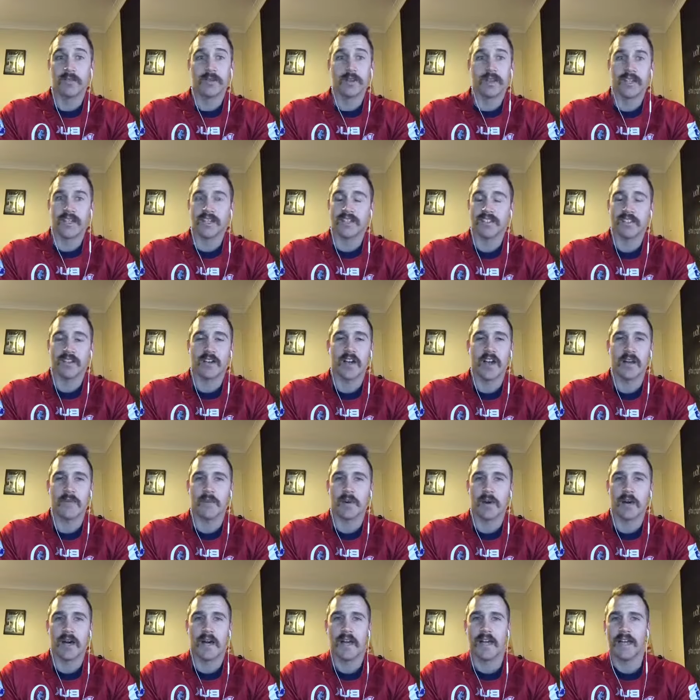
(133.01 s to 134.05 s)
really excited
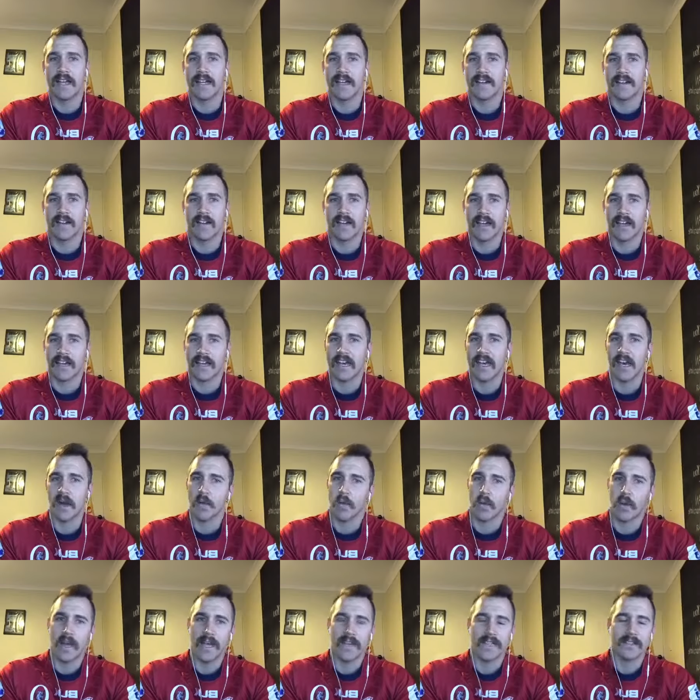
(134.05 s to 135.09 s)
by it, and I can't
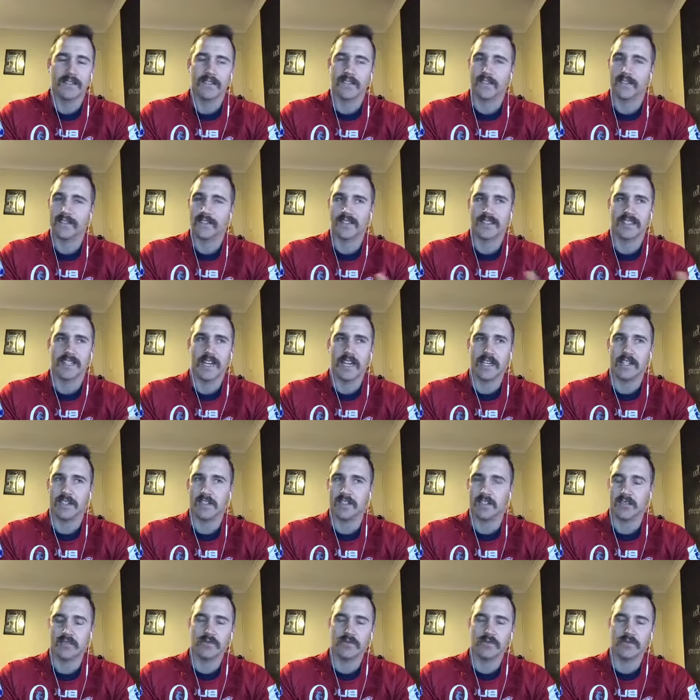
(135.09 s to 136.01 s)
wait to start